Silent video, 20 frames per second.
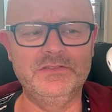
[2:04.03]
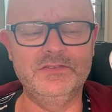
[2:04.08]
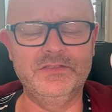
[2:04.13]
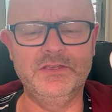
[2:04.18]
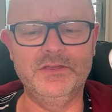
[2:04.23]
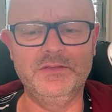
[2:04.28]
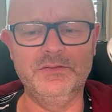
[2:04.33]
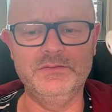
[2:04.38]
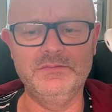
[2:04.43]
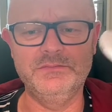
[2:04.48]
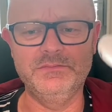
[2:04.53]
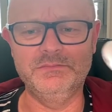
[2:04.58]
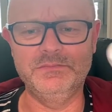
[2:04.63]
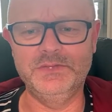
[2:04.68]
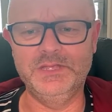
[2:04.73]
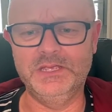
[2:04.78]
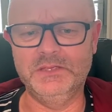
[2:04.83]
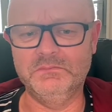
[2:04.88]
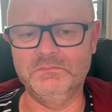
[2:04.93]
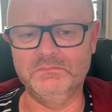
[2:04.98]
So
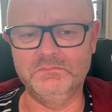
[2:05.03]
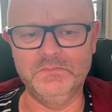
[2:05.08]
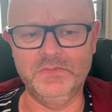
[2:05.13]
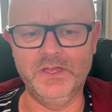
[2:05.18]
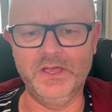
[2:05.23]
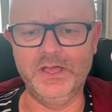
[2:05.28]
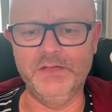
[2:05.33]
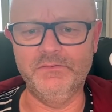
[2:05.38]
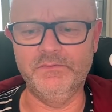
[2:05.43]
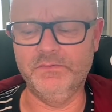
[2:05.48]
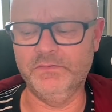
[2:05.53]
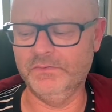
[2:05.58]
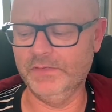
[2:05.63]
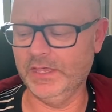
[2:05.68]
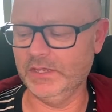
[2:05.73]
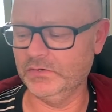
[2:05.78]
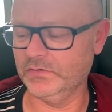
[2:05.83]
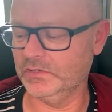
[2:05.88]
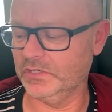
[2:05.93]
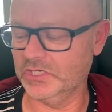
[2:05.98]
yeah, I've
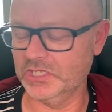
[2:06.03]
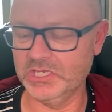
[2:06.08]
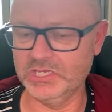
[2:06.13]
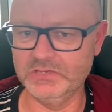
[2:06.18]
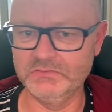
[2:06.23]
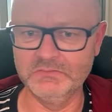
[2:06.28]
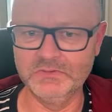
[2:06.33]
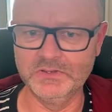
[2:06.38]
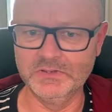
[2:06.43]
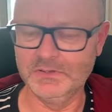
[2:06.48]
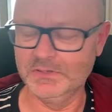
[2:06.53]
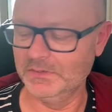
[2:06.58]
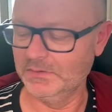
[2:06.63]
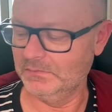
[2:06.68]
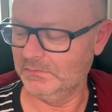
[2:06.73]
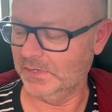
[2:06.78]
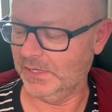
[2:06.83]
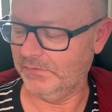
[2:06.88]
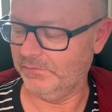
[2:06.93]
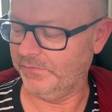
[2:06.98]
actually
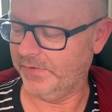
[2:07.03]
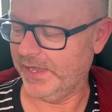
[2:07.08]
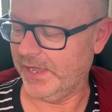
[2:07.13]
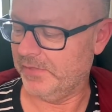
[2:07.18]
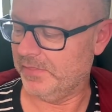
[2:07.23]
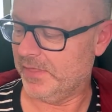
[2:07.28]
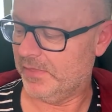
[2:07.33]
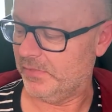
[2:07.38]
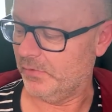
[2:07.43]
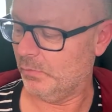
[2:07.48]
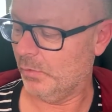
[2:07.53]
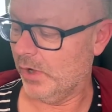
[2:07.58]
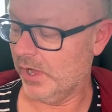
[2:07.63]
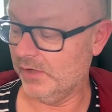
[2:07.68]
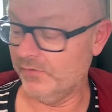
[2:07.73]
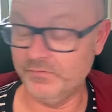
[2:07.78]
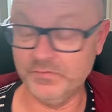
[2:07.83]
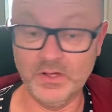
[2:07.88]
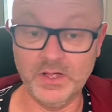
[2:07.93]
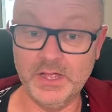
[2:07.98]
found that the
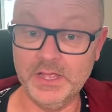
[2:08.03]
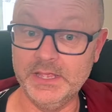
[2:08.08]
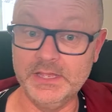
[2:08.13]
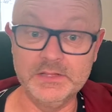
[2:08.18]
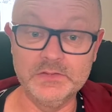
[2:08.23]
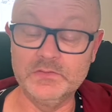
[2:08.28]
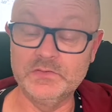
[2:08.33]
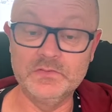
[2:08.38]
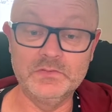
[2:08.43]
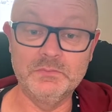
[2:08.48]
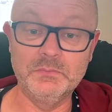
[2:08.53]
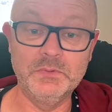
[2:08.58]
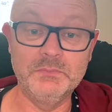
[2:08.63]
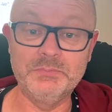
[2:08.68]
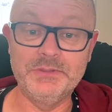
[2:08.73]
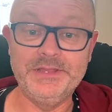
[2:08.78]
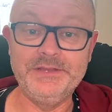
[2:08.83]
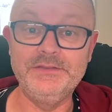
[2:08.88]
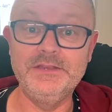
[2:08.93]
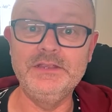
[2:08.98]
Wi-Fi is
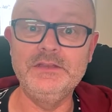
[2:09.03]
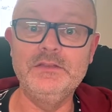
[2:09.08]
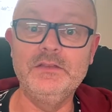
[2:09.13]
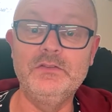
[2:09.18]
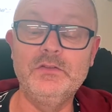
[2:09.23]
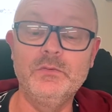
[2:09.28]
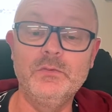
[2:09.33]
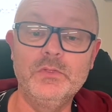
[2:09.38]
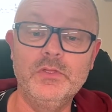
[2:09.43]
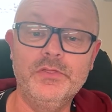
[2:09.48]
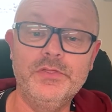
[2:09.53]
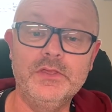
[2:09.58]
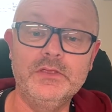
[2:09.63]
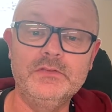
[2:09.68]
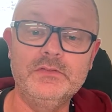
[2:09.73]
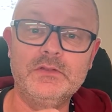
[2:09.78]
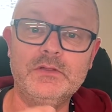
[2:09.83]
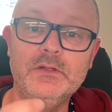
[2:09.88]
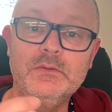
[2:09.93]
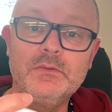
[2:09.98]
plenty to do all the
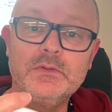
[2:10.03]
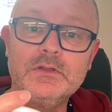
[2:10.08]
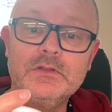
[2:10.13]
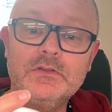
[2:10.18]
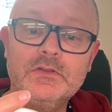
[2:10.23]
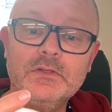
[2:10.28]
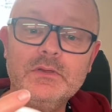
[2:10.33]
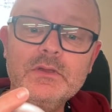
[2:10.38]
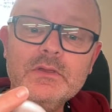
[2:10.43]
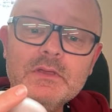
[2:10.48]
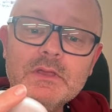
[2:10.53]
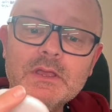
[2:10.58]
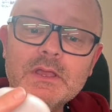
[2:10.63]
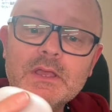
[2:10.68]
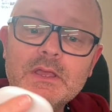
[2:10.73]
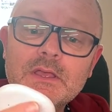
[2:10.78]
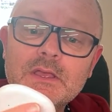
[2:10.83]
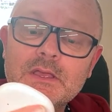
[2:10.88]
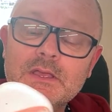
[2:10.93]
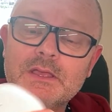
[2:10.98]
things that I want to do.
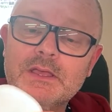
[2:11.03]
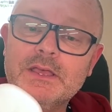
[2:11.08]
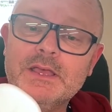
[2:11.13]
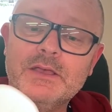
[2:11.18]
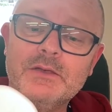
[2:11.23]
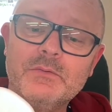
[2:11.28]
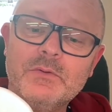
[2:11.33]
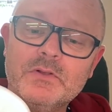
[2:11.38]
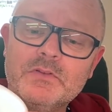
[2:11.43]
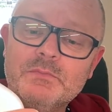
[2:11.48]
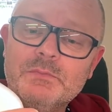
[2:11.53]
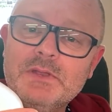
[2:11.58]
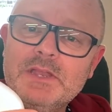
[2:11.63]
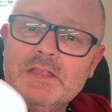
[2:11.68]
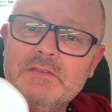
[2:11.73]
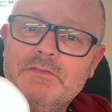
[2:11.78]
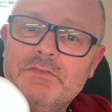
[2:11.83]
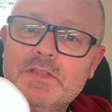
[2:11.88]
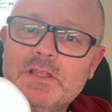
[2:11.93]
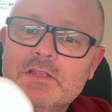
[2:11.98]
Watch my
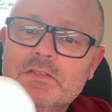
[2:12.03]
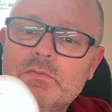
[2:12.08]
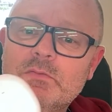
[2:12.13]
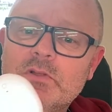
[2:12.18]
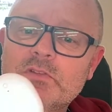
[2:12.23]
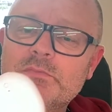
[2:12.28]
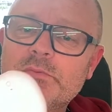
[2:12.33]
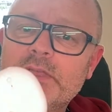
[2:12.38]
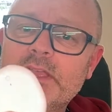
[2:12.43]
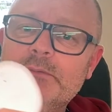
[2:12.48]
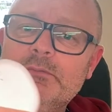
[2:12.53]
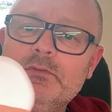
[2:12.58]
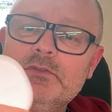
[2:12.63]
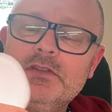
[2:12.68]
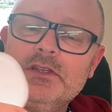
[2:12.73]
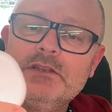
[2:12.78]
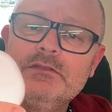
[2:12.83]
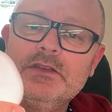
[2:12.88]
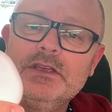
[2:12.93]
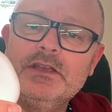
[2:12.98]
Netflix, watch my Apple
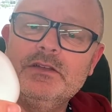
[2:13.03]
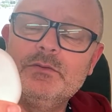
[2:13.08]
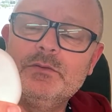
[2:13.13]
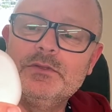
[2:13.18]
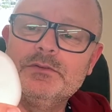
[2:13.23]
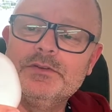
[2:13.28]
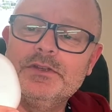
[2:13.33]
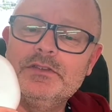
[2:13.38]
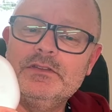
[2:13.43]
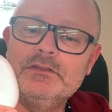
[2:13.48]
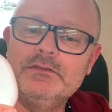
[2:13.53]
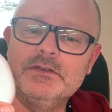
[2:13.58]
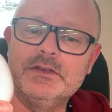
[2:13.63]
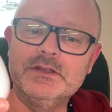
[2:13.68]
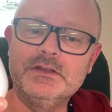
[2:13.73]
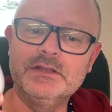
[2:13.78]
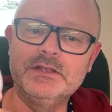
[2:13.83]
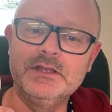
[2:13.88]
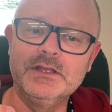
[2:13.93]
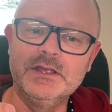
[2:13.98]
TV, and all the rest of
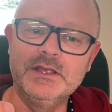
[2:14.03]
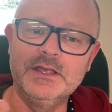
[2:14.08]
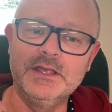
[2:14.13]
it.